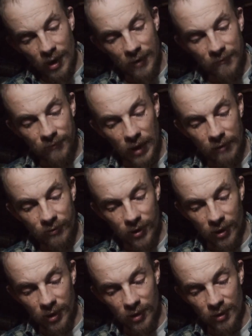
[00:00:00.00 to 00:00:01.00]
At
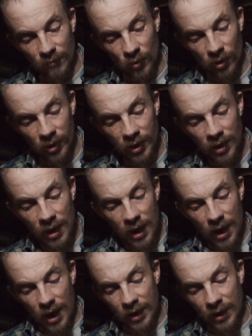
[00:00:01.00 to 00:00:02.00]
5:30 in the morning,
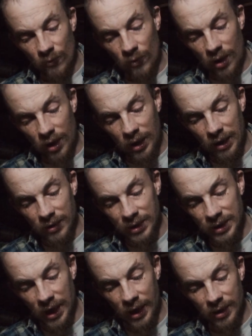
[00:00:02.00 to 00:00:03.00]
I can walk
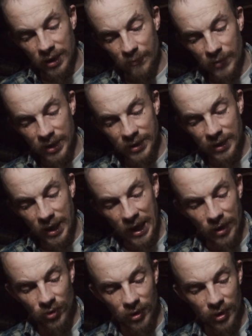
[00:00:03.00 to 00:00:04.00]
outside to piss
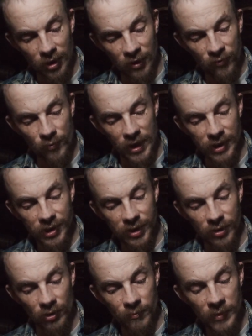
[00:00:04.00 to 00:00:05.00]
casually off my
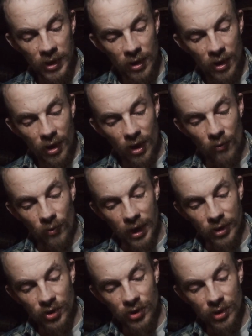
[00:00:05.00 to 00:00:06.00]
stoop and
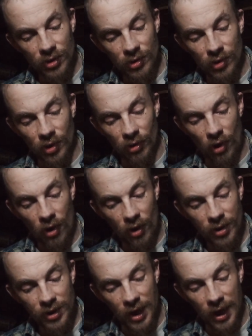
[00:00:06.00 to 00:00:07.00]
watch the
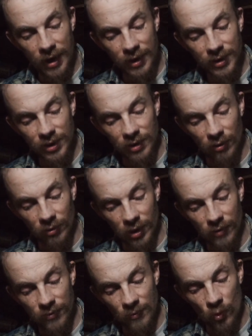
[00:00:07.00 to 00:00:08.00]
lawn dying
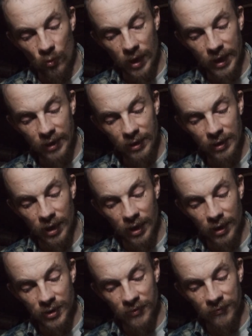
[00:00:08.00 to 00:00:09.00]
slowly from a white
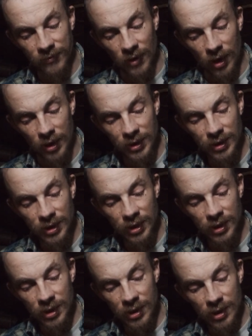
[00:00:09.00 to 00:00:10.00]
glaze of frost.
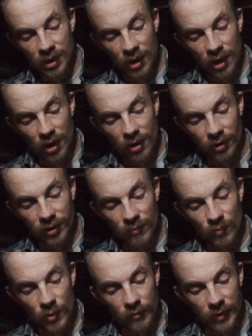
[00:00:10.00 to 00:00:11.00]
Nothing
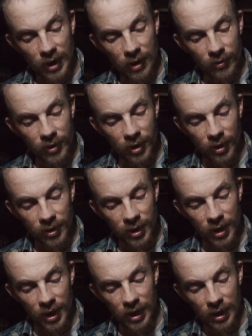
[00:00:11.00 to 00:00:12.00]
moving out here
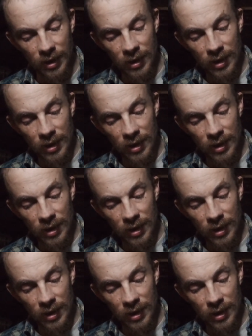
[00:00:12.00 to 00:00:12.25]
tonight.